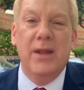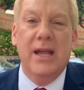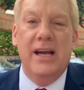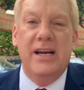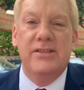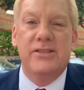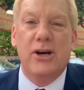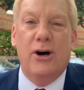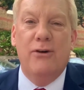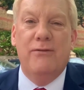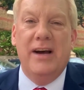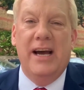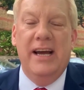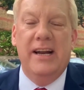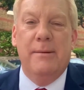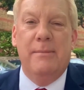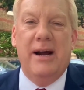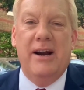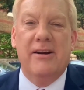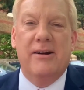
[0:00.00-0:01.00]
is over in
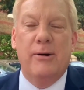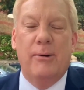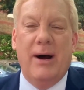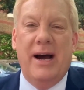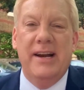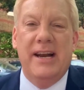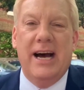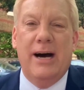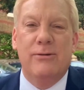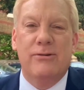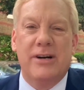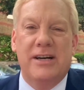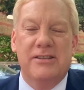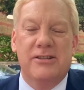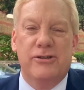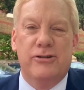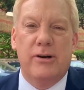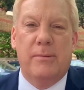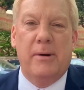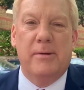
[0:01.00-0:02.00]
America right now trying to
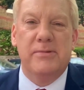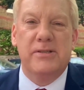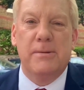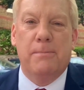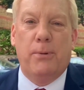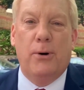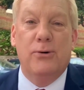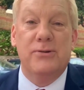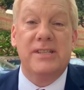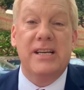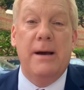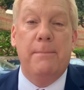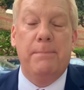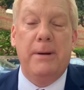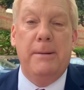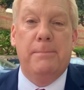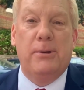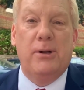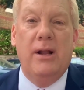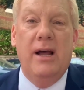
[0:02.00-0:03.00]
drum up support to get
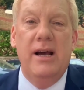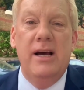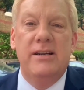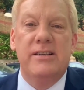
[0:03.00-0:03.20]
people